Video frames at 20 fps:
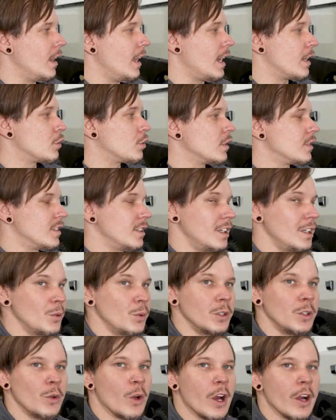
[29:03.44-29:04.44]
electricity
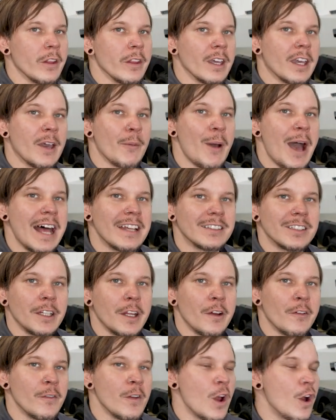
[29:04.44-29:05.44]
when you are in the capacity
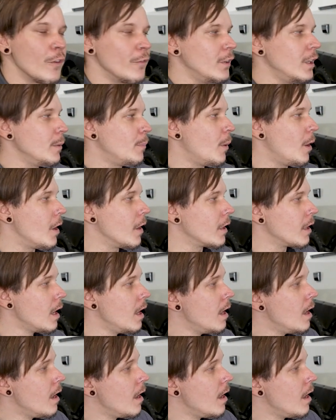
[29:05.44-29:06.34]
of an RV park,